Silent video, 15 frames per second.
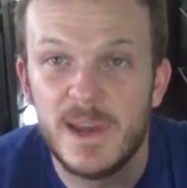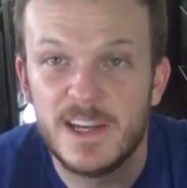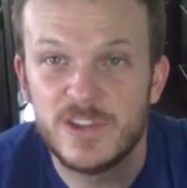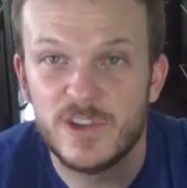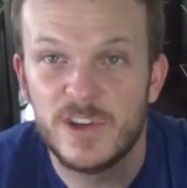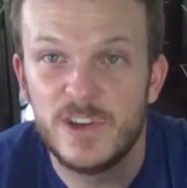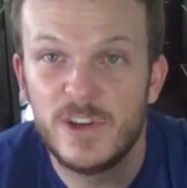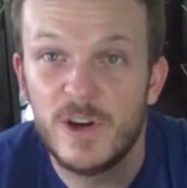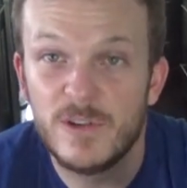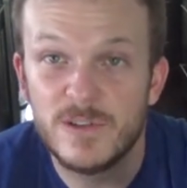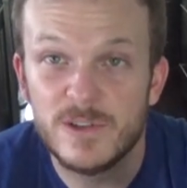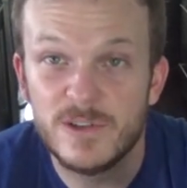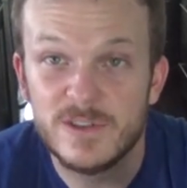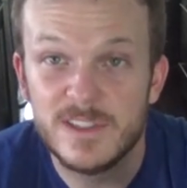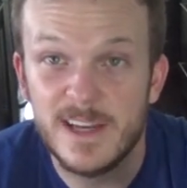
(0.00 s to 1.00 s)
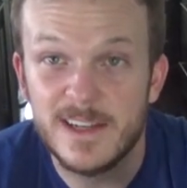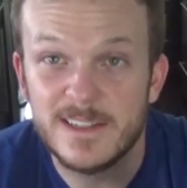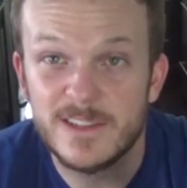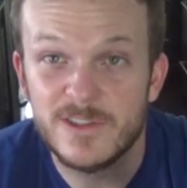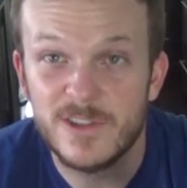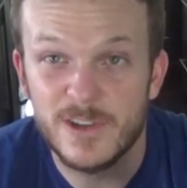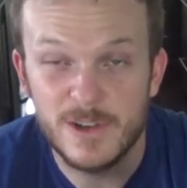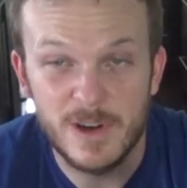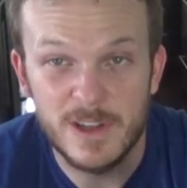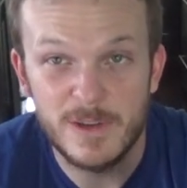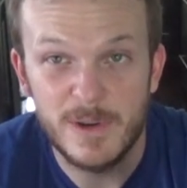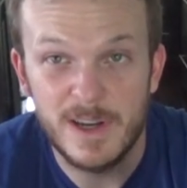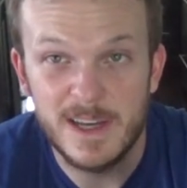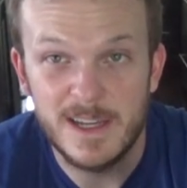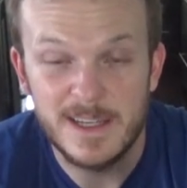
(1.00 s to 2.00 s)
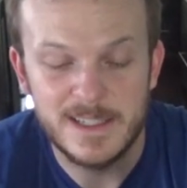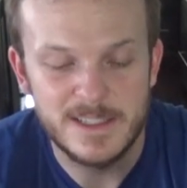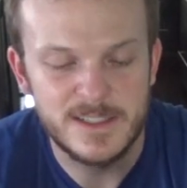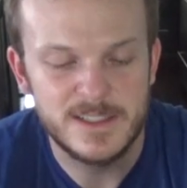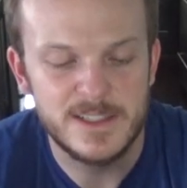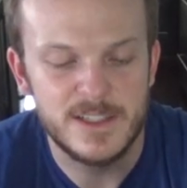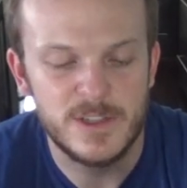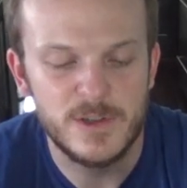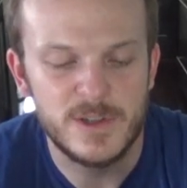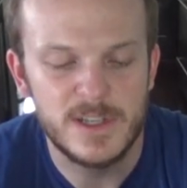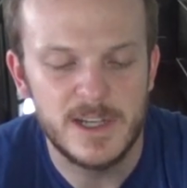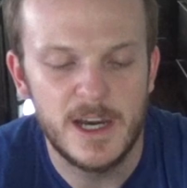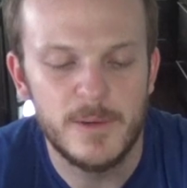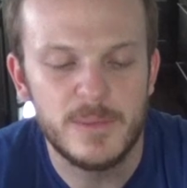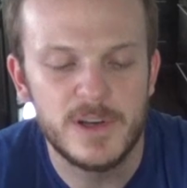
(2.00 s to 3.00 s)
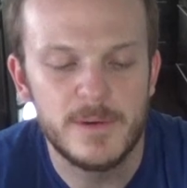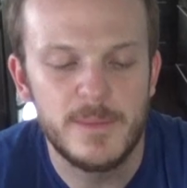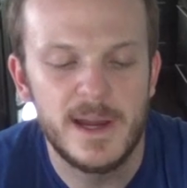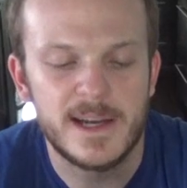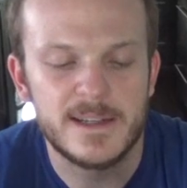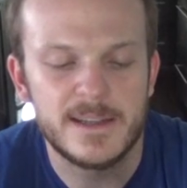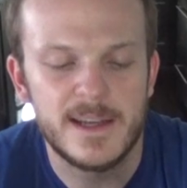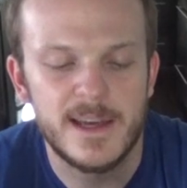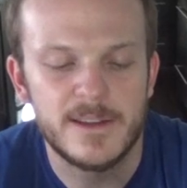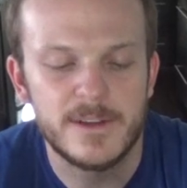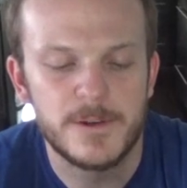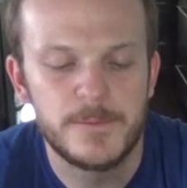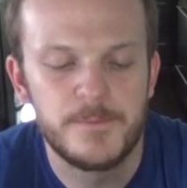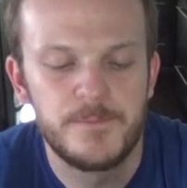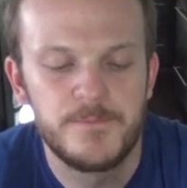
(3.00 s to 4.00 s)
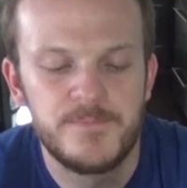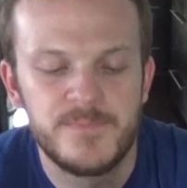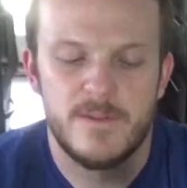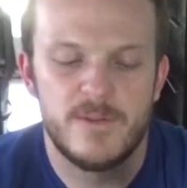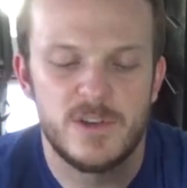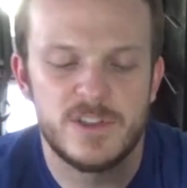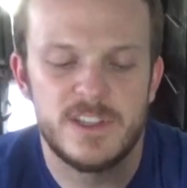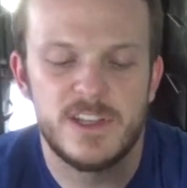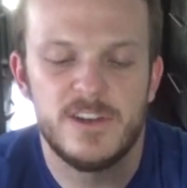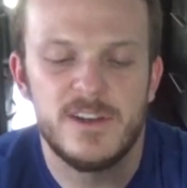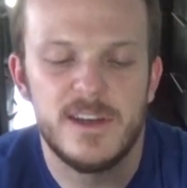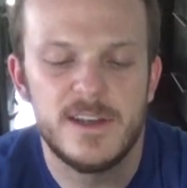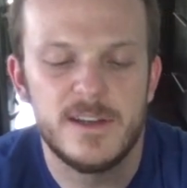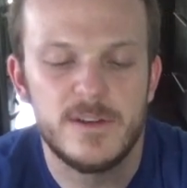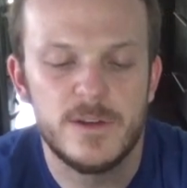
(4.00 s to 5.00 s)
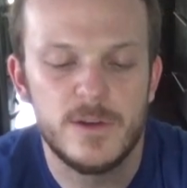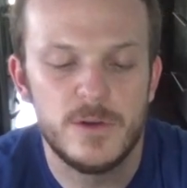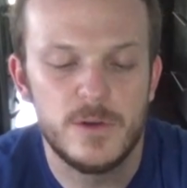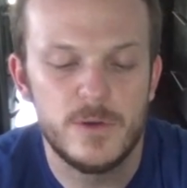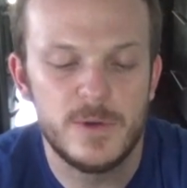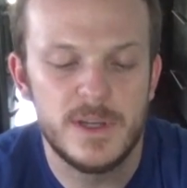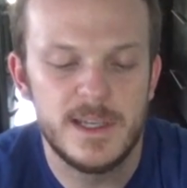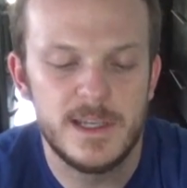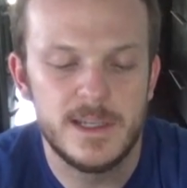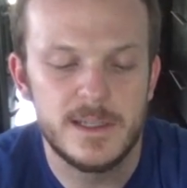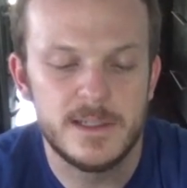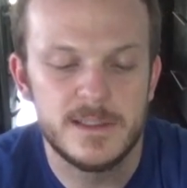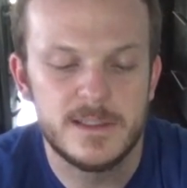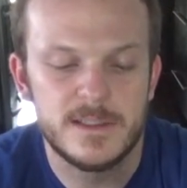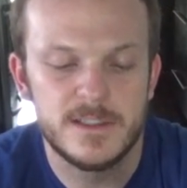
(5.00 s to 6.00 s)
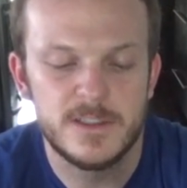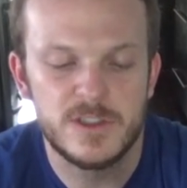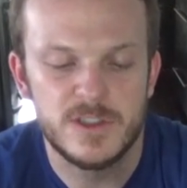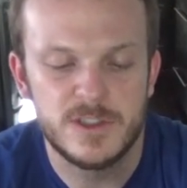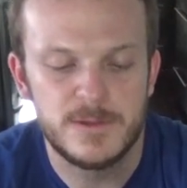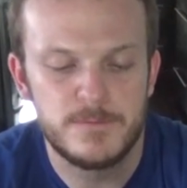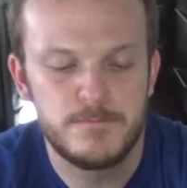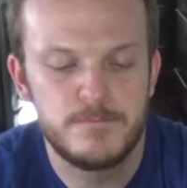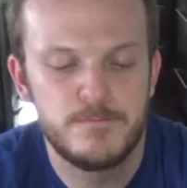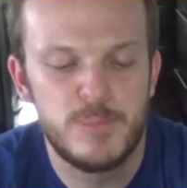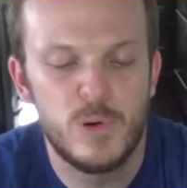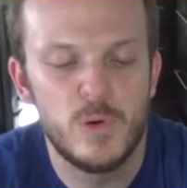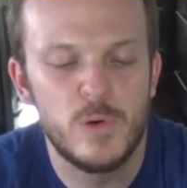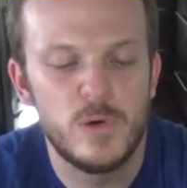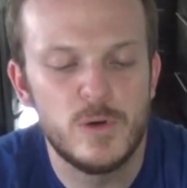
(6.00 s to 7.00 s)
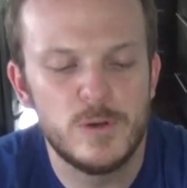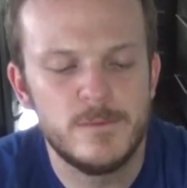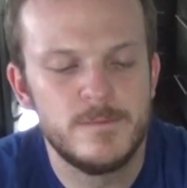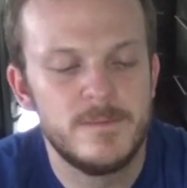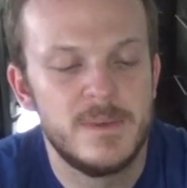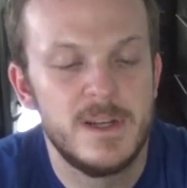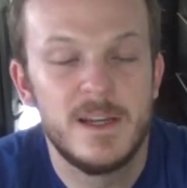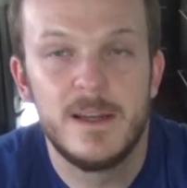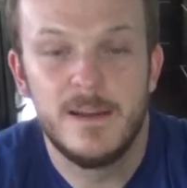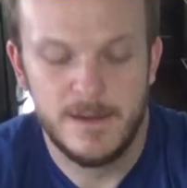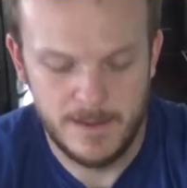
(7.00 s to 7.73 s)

Make sure you don't lose that screw, otherwise you cannot put it back together. First thing you need to do is just pull